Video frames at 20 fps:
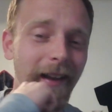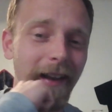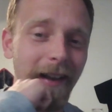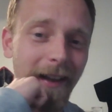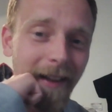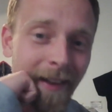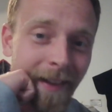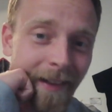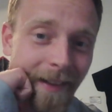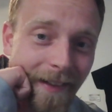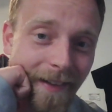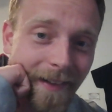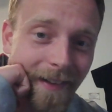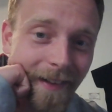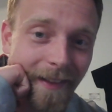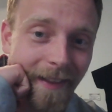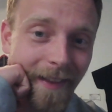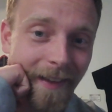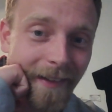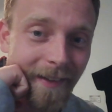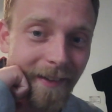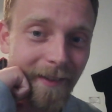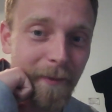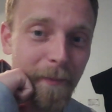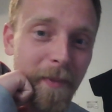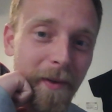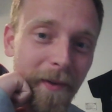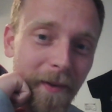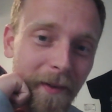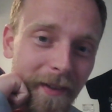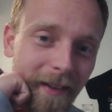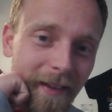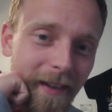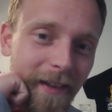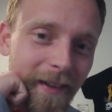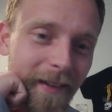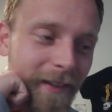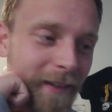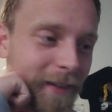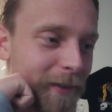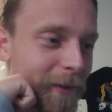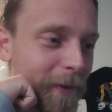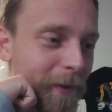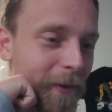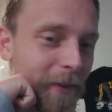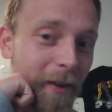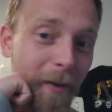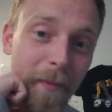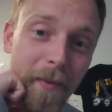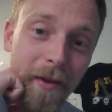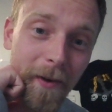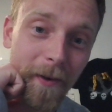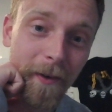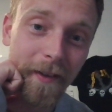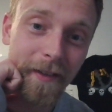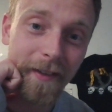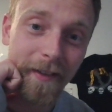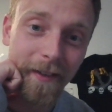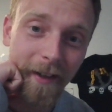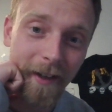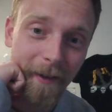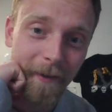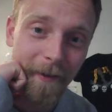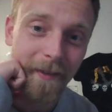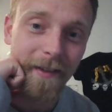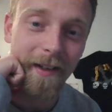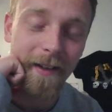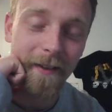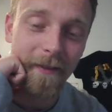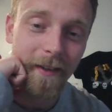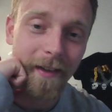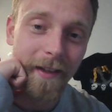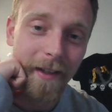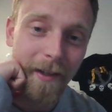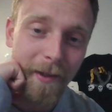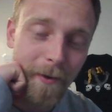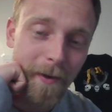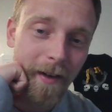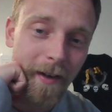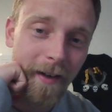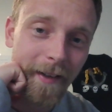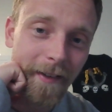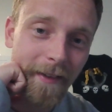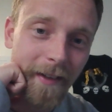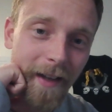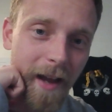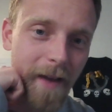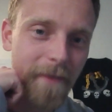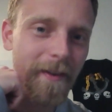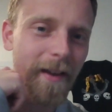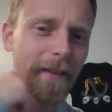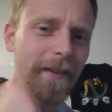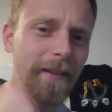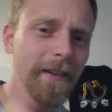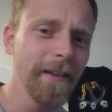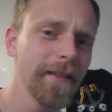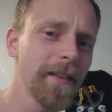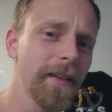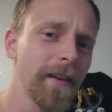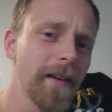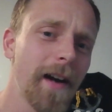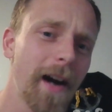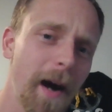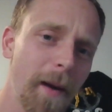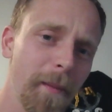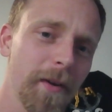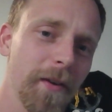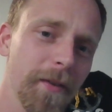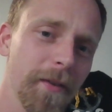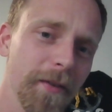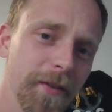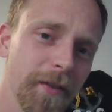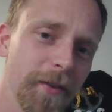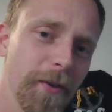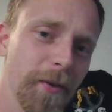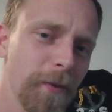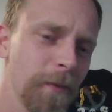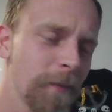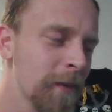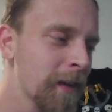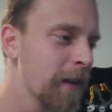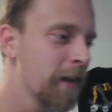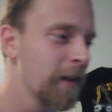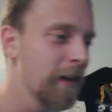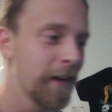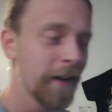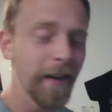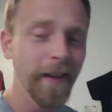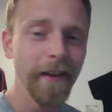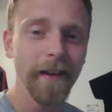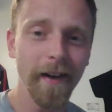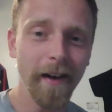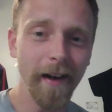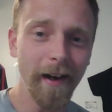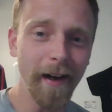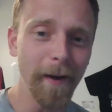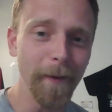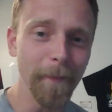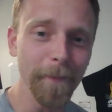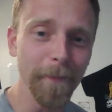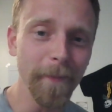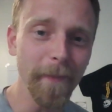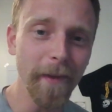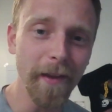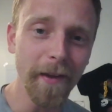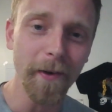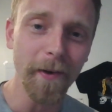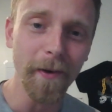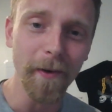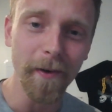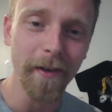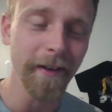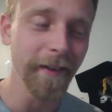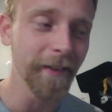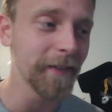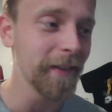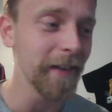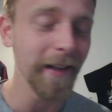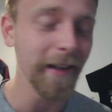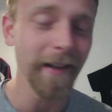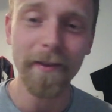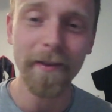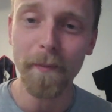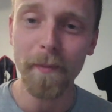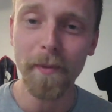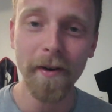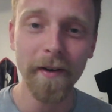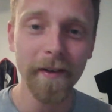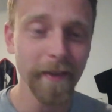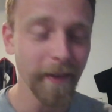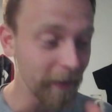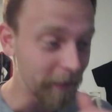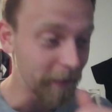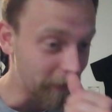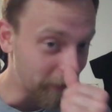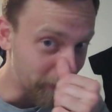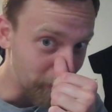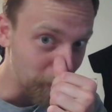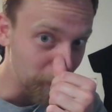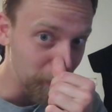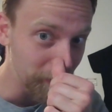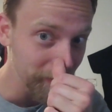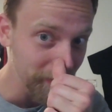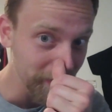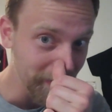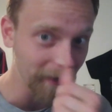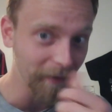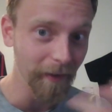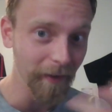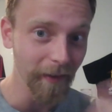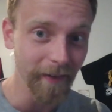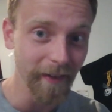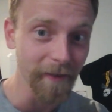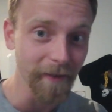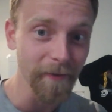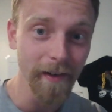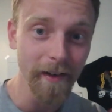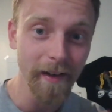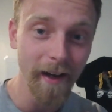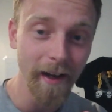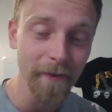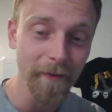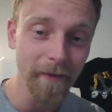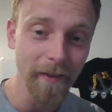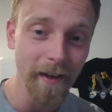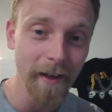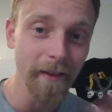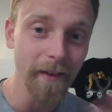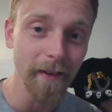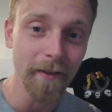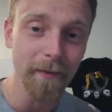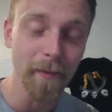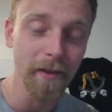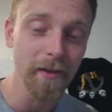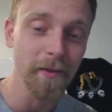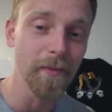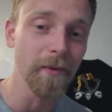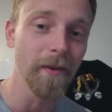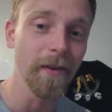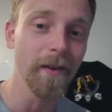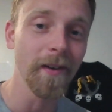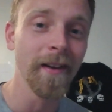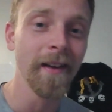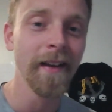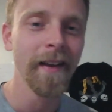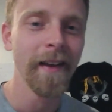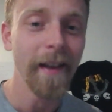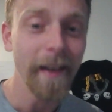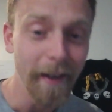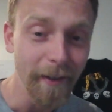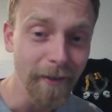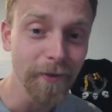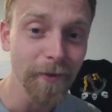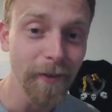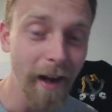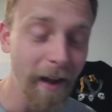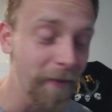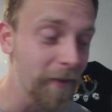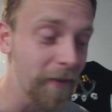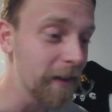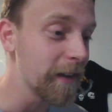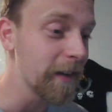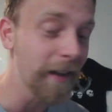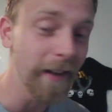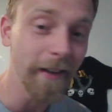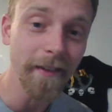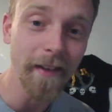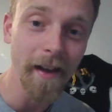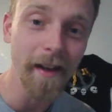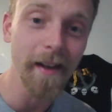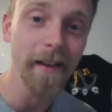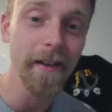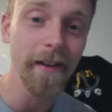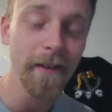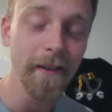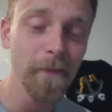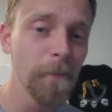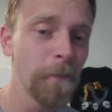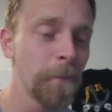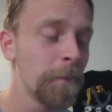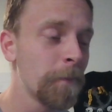and this is built into the Puritan lifestyle that the Yukons have, at least the commoners do. You're going to see in the book that the nobles have a different kind of life that's much more extravagant and decadent.